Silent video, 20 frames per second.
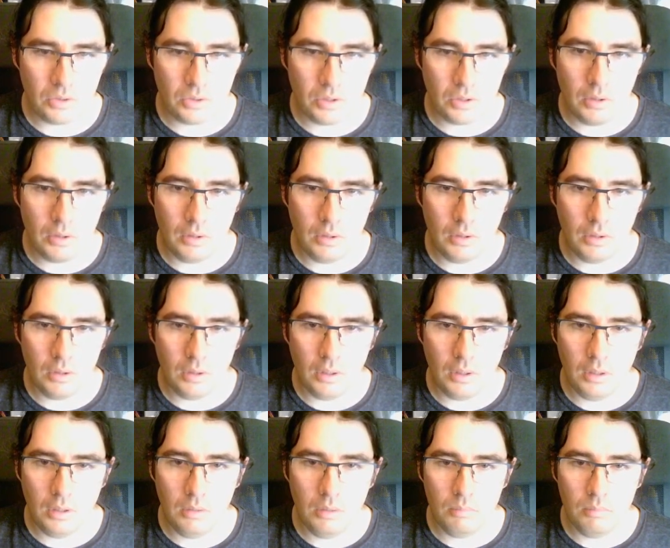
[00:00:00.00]

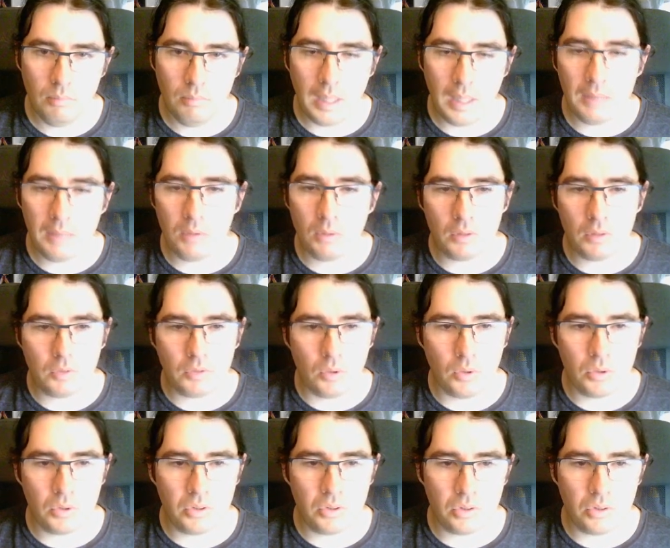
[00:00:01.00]
The main one, of
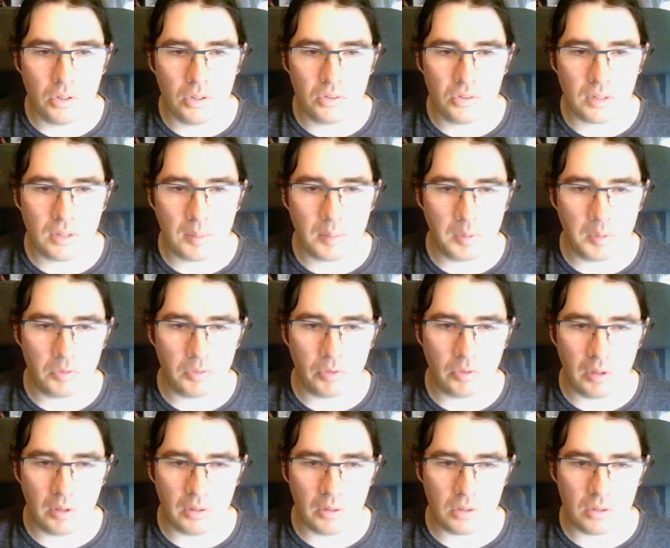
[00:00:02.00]
course, is the stubby
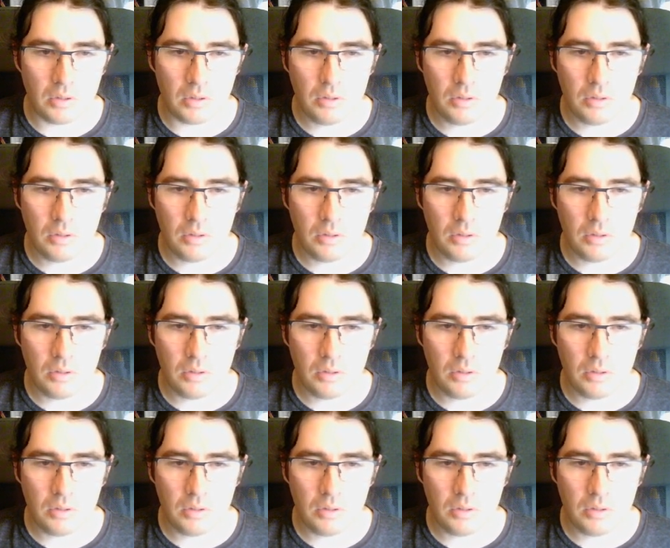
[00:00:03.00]
front.